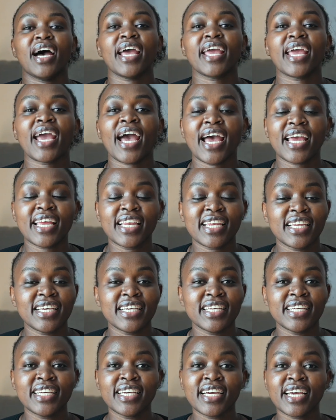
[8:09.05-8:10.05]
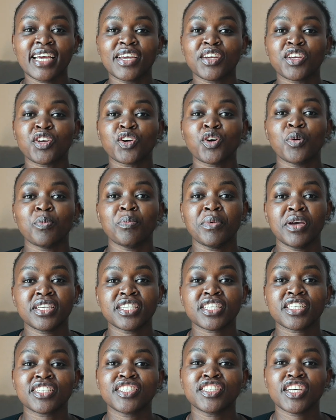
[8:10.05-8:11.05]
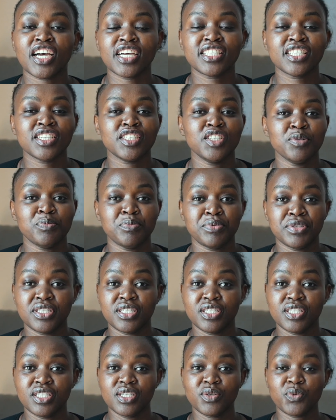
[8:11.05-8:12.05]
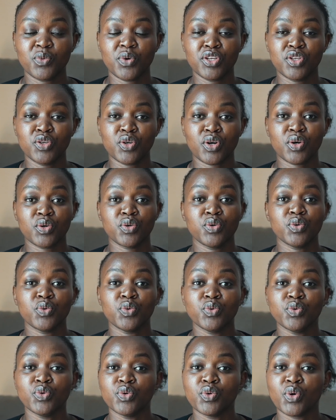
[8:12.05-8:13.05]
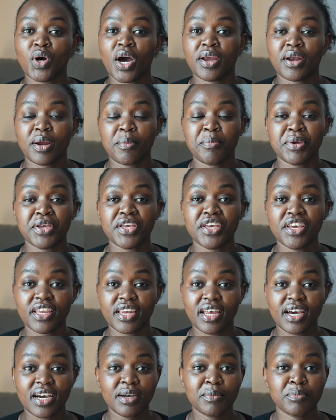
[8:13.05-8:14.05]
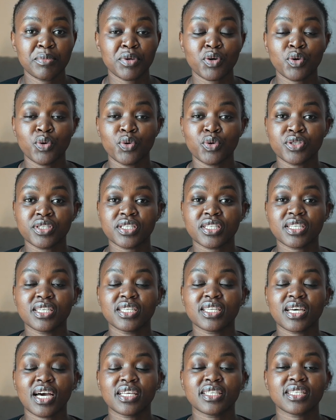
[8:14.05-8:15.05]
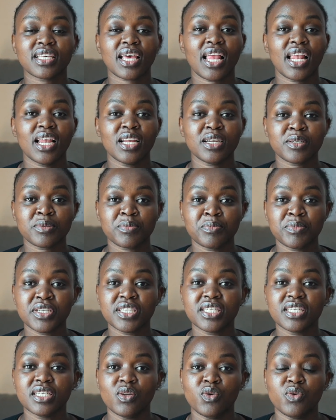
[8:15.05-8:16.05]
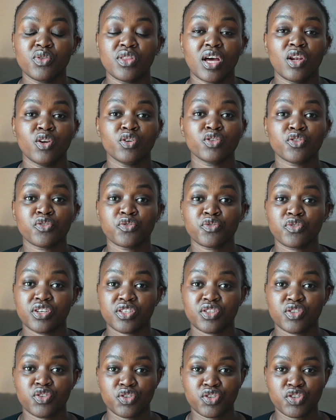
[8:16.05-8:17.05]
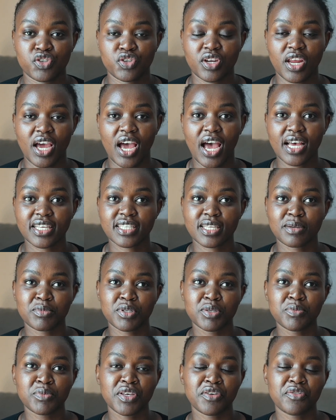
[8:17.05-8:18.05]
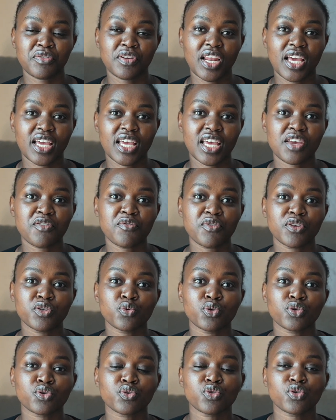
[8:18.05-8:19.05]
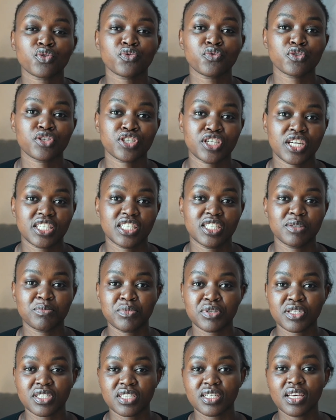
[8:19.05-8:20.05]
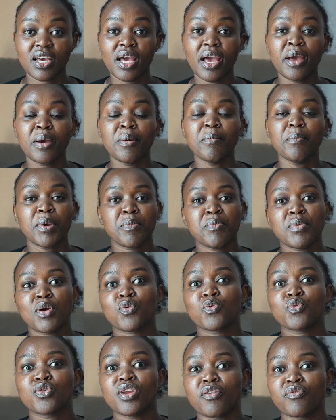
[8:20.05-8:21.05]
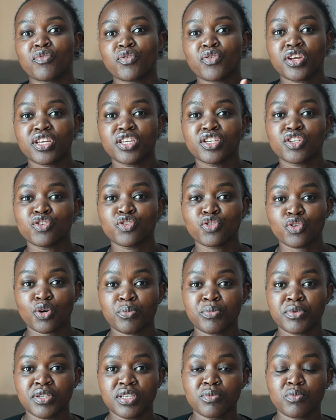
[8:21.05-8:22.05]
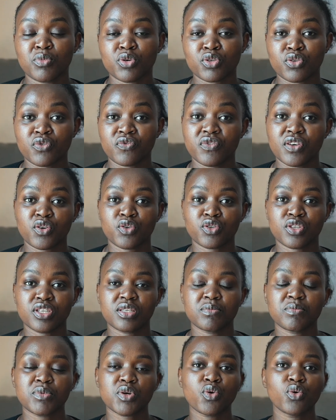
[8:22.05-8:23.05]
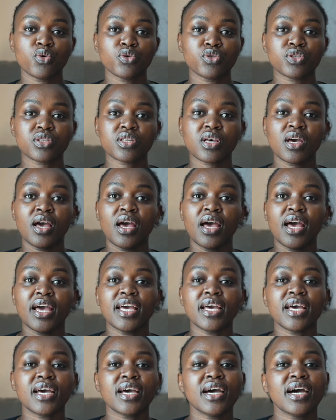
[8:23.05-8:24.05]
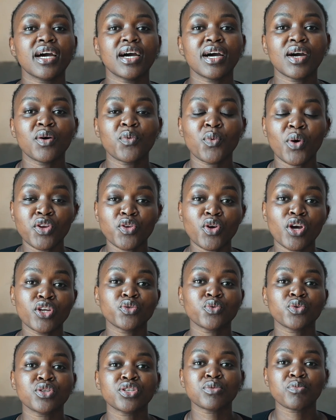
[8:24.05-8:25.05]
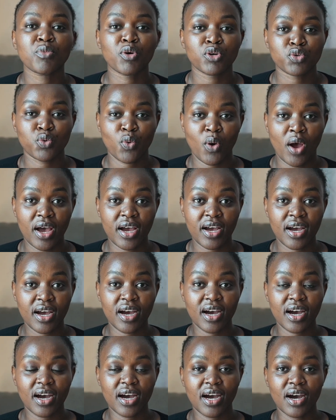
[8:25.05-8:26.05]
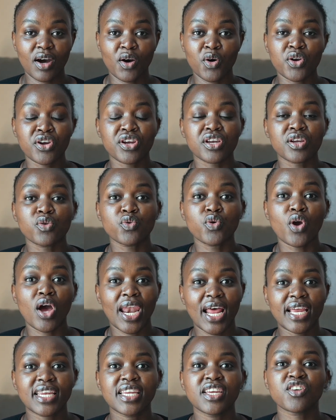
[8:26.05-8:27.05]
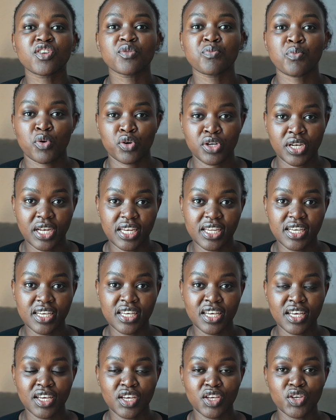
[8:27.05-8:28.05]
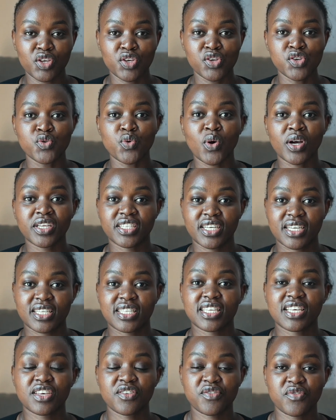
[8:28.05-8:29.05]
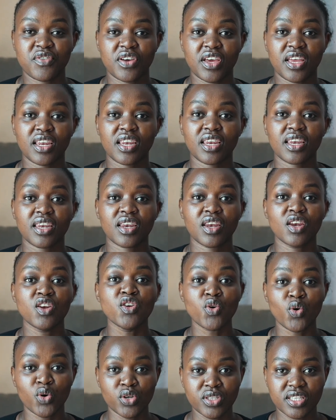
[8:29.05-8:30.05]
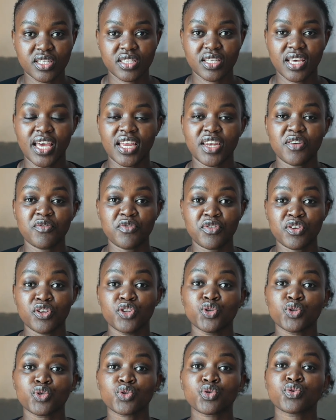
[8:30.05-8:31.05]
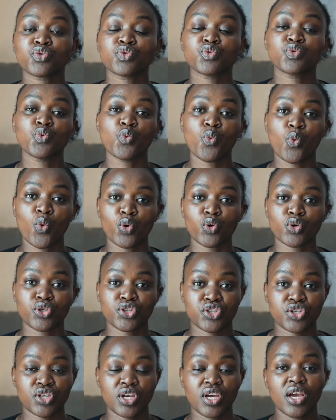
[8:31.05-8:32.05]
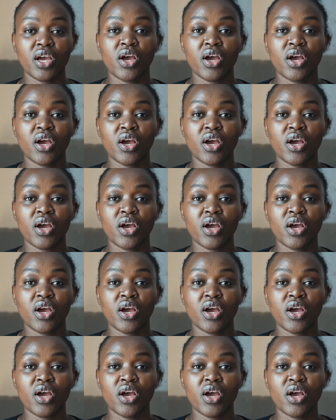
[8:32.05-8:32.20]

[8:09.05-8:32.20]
I highly recommend ChatGPT when you are a beginner, because it has helped me deal with a lot of frustration. Sometimes I feel like if it was not for ChatGPT, maybe I could have already dropped in most of the courses, because when you are doing remote work or you are learning remotely, you are just given notes and videos to watch.